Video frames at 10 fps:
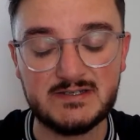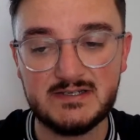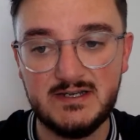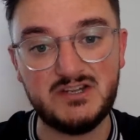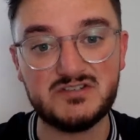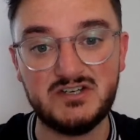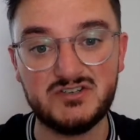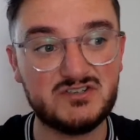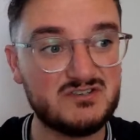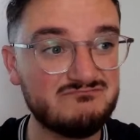And he does
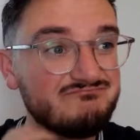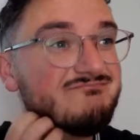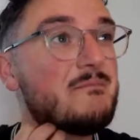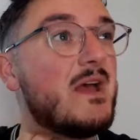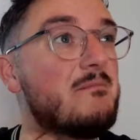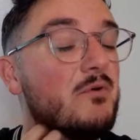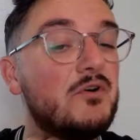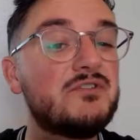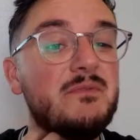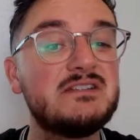a bit of
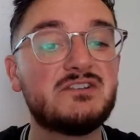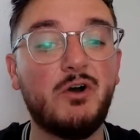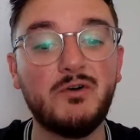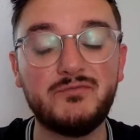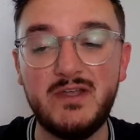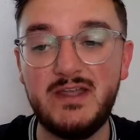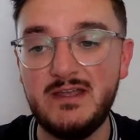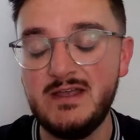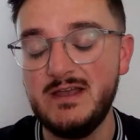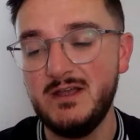both. He meets it halfway
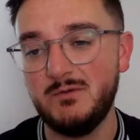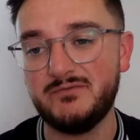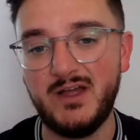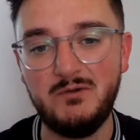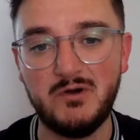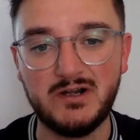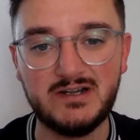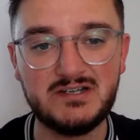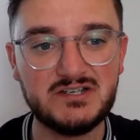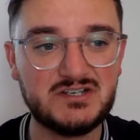with that one, and
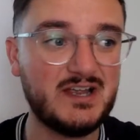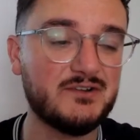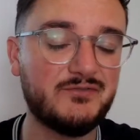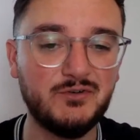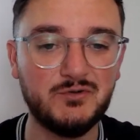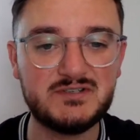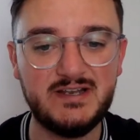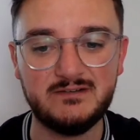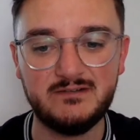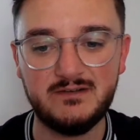it just kind of floats
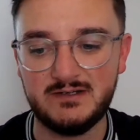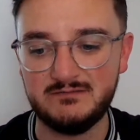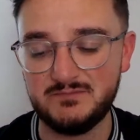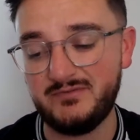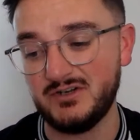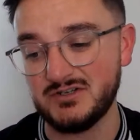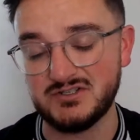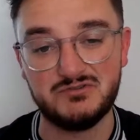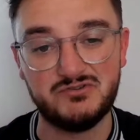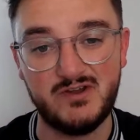in. And Dubravka doesn't
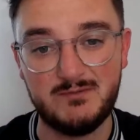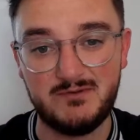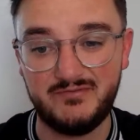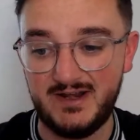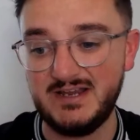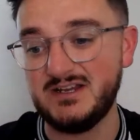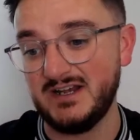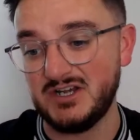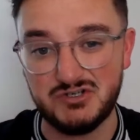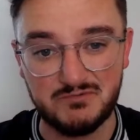do great, to be fair. He
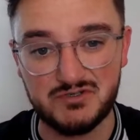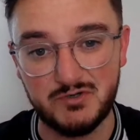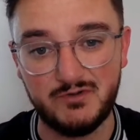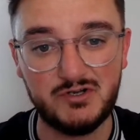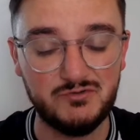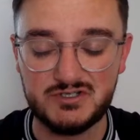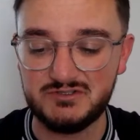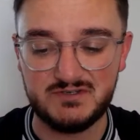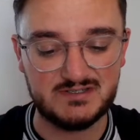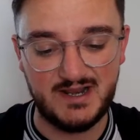kind of jumps over, it goes
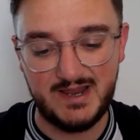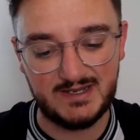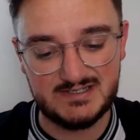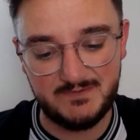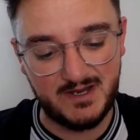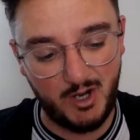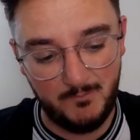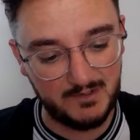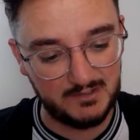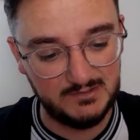through his leg. It's a bit
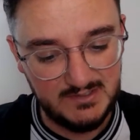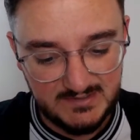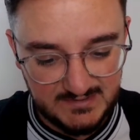comical.